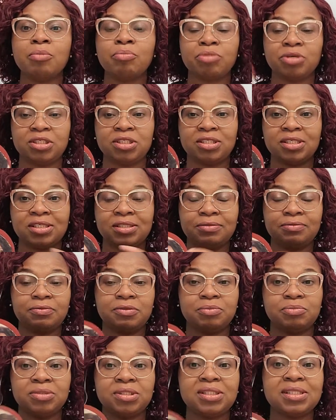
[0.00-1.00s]
purchased
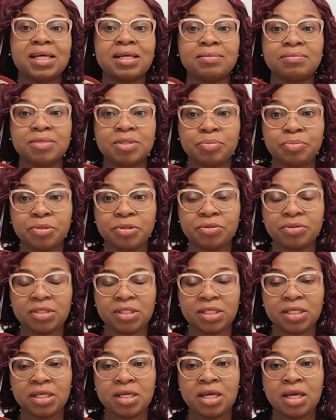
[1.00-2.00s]
from Sam's
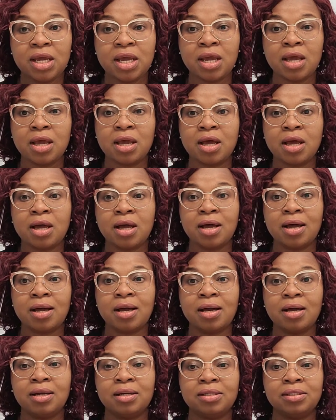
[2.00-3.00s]
Beauty
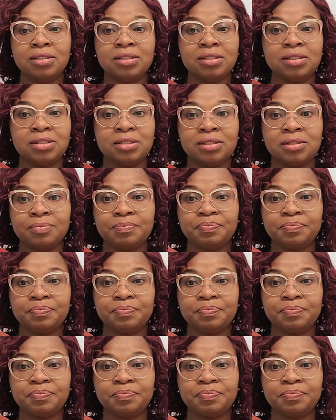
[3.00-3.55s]
and